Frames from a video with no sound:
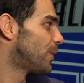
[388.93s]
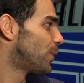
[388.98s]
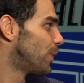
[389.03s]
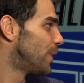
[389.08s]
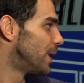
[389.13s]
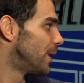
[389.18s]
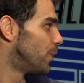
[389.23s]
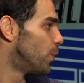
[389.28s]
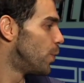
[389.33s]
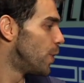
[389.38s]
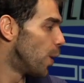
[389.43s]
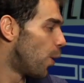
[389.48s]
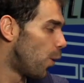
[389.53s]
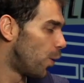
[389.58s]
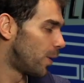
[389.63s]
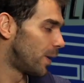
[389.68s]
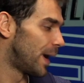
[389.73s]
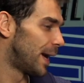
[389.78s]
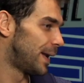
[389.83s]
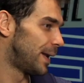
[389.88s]
We
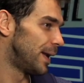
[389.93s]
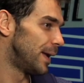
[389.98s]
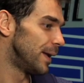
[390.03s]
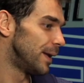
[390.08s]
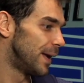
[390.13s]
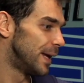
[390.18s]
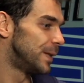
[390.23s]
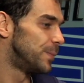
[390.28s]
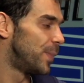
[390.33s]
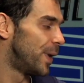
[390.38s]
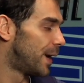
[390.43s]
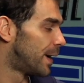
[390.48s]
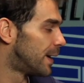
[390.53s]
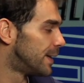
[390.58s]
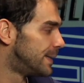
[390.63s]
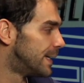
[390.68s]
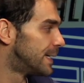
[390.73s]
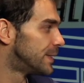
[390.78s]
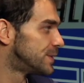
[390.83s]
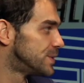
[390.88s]
all got to get better
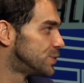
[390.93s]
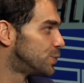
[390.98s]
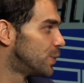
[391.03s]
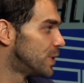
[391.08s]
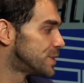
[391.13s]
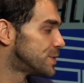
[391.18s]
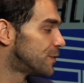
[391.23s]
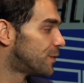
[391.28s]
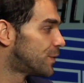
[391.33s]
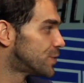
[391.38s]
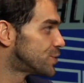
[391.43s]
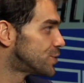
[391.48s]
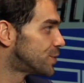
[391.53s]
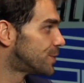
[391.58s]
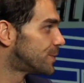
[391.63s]
at that situation for sure.